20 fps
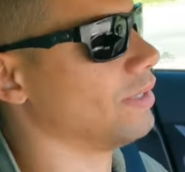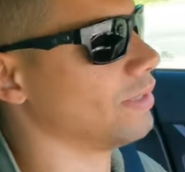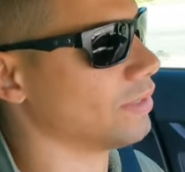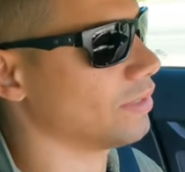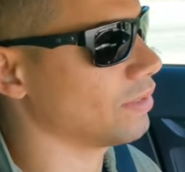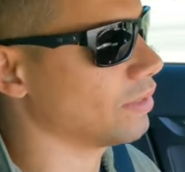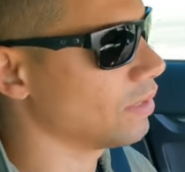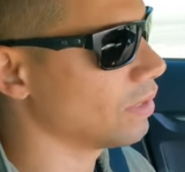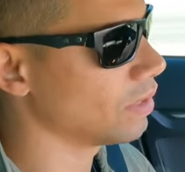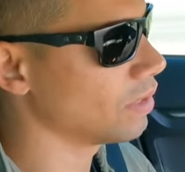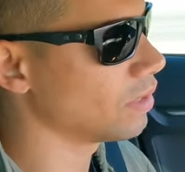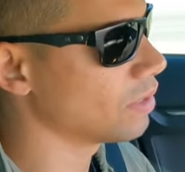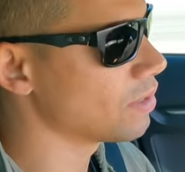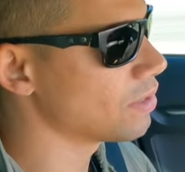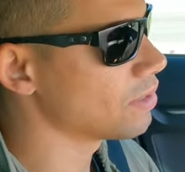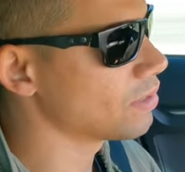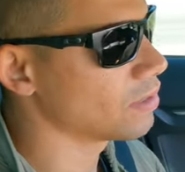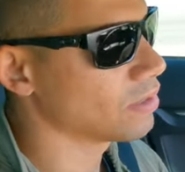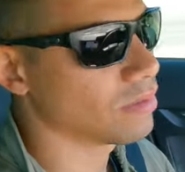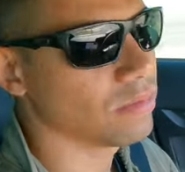I just
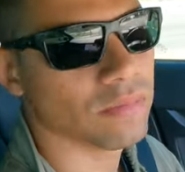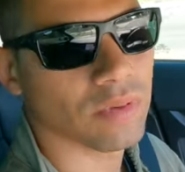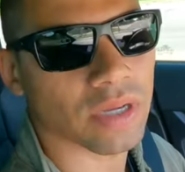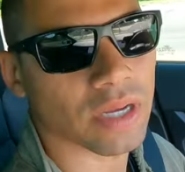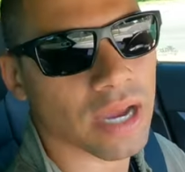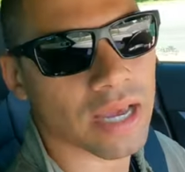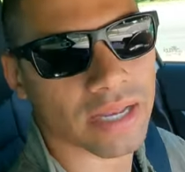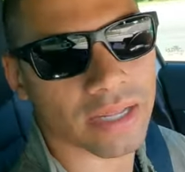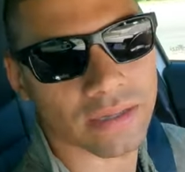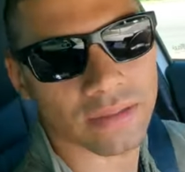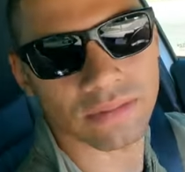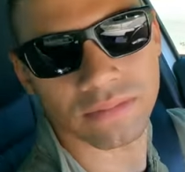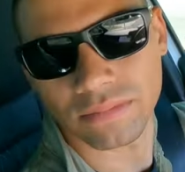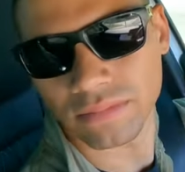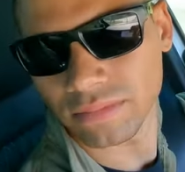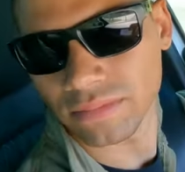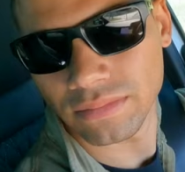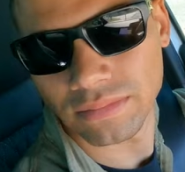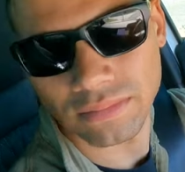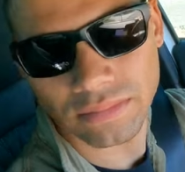been kind of
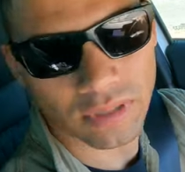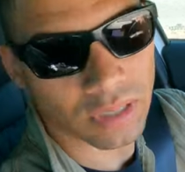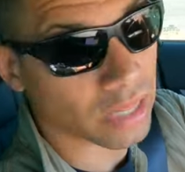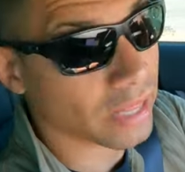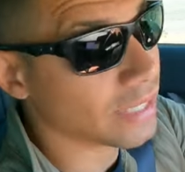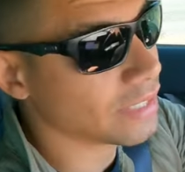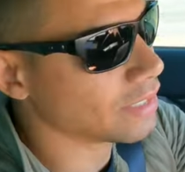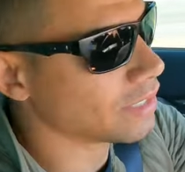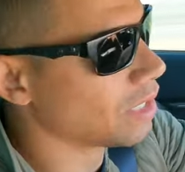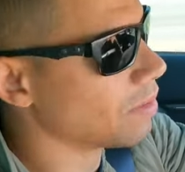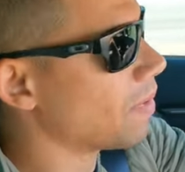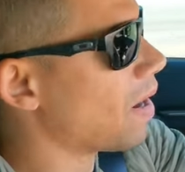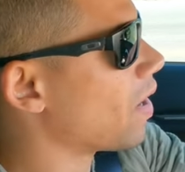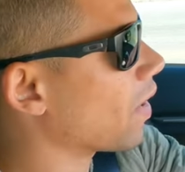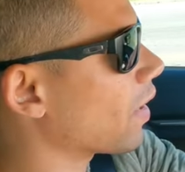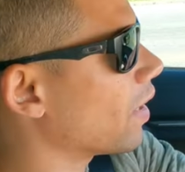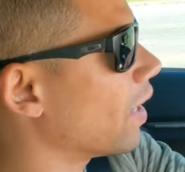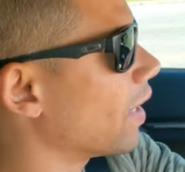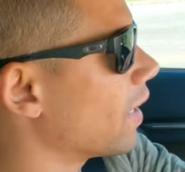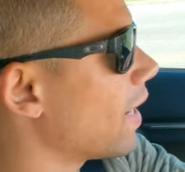lazy
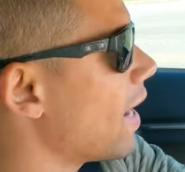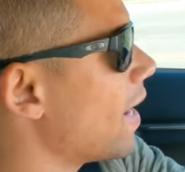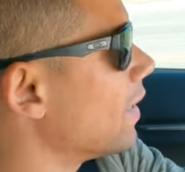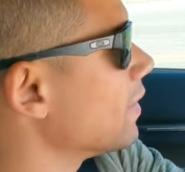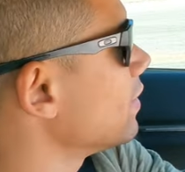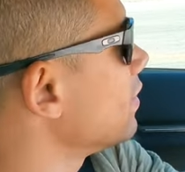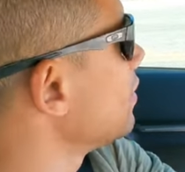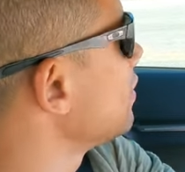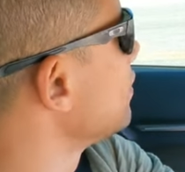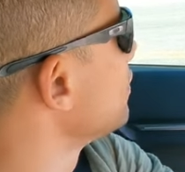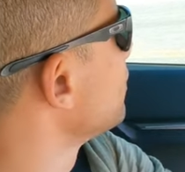about it, I guess.